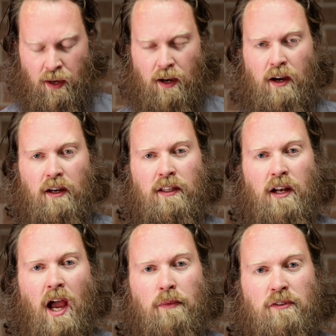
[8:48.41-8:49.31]
And
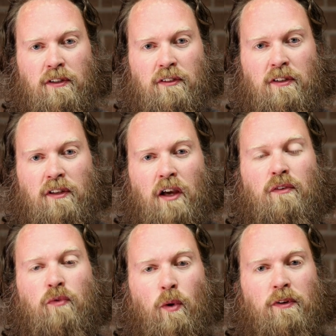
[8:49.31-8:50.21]
then abstinence is
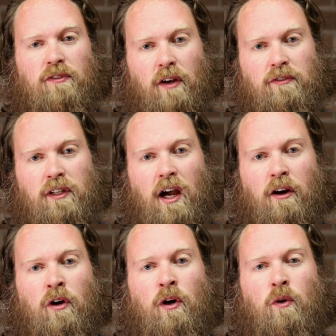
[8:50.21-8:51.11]
another form of
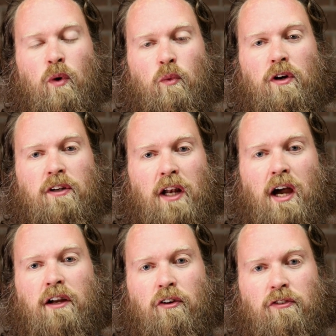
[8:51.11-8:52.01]
self-denial where we're
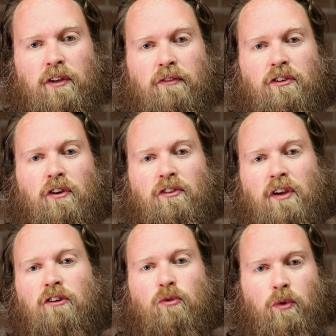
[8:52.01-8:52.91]
denying ourselves our
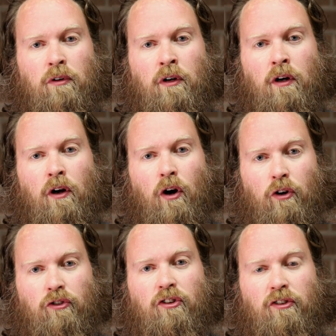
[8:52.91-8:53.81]
sexual
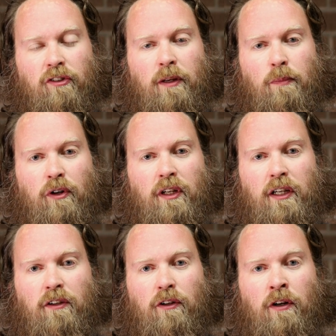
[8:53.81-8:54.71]
urges in
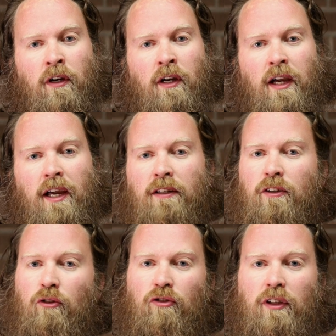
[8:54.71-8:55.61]
particular. And
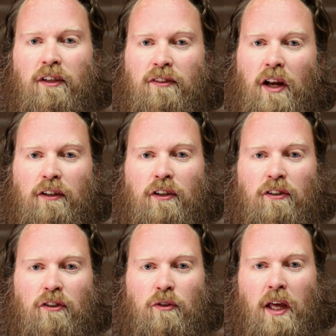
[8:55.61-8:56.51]
usually it's not
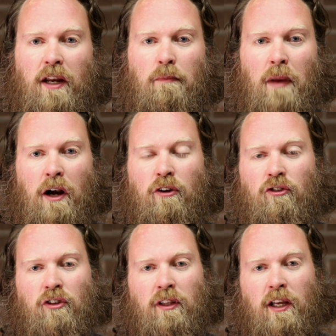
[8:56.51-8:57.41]
good to do that in
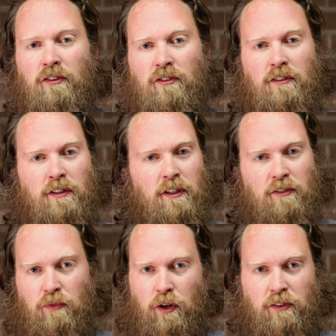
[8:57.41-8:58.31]
marriage unless
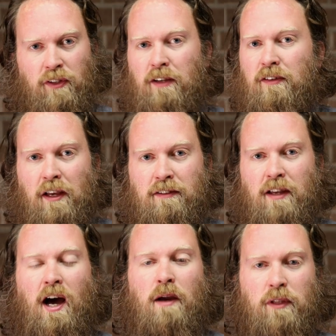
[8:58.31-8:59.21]
it's for a set-aside
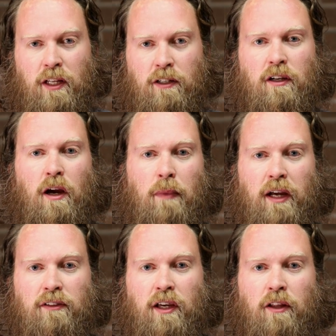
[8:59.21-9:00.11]
time and then you come
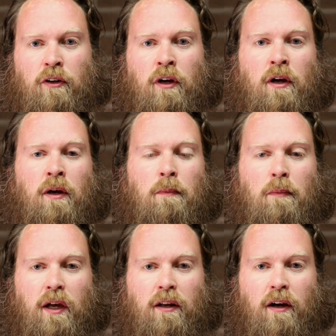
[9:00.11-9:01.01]
back together.
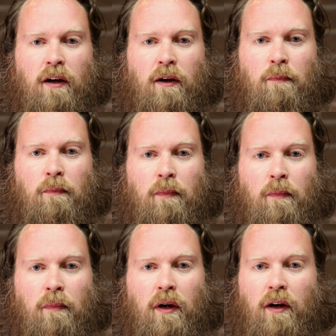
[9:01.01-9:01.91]
But
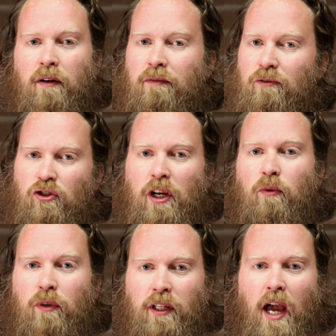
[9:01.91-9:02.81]

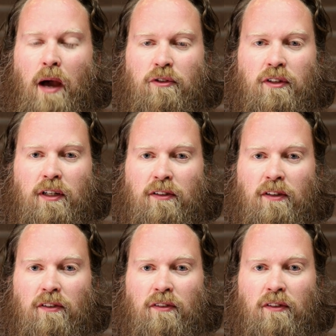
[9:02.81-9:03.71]
generally abstinence
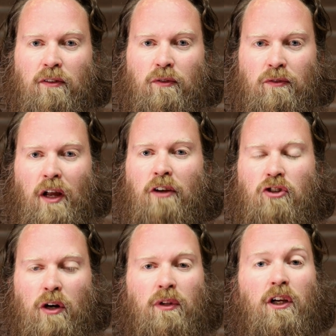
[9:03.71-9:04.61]
is not
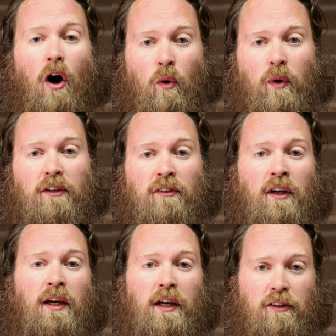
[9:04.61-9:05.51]
generally, always
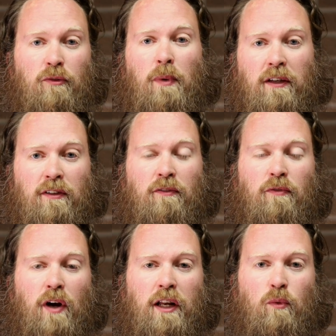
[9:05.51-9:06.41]
expected
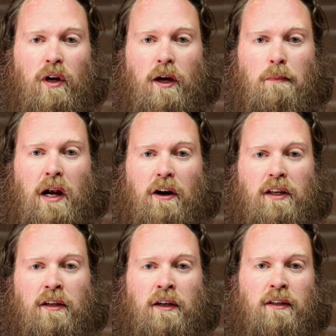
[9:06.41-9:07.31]
for anyone
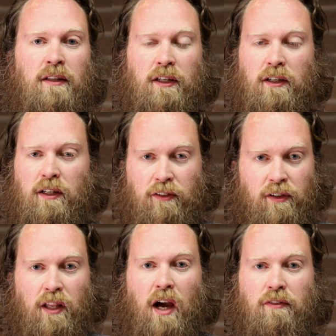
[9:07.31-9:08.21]
unmarried. It is
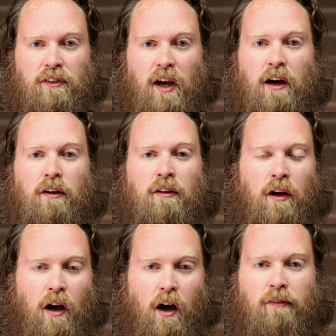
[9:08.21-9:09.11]
a lifestyle
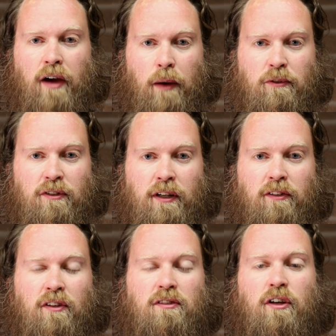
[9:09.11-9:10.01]
of
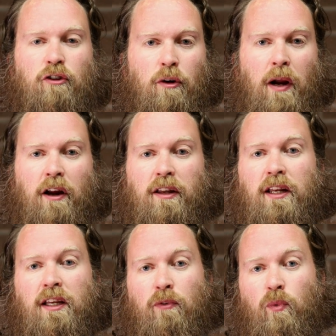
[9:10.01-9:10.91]
abstinence until you're married.
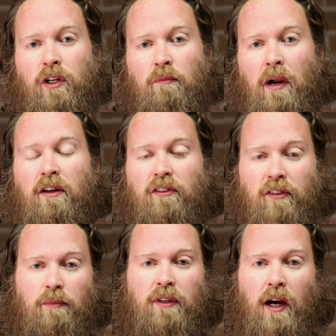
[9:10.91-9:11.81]
And even when you're married,
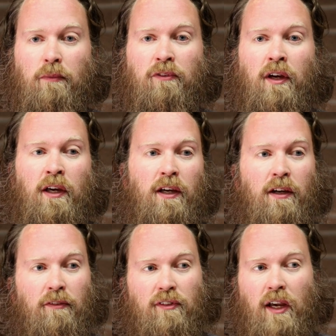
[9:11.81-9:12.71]
sometimes
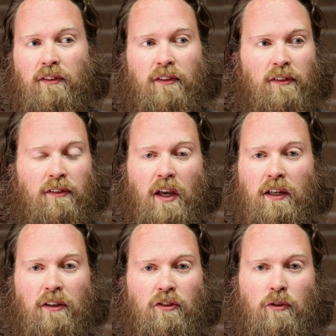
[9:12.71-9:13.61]
if sex is
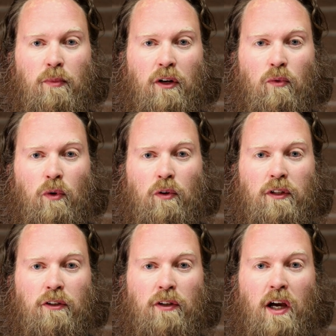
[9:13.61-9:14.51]
taking too big a role
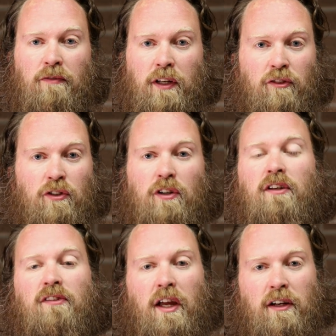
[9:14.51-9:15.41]
in your life, it is good
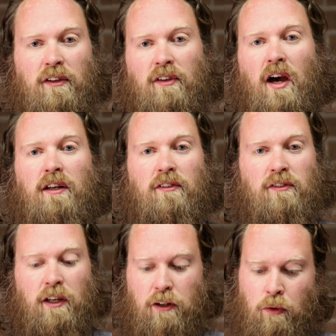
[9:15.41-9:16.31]
to set it aside and
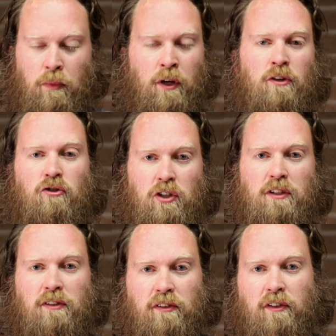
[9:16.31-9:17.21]
say, nope,
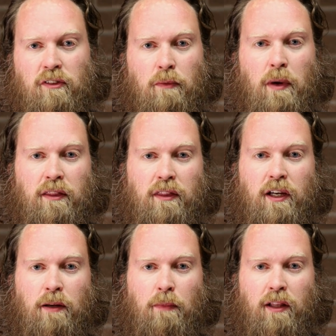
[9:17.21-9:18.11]
Jesus is the main
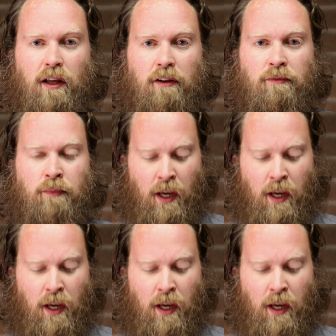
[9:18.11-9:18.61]
thing in my life.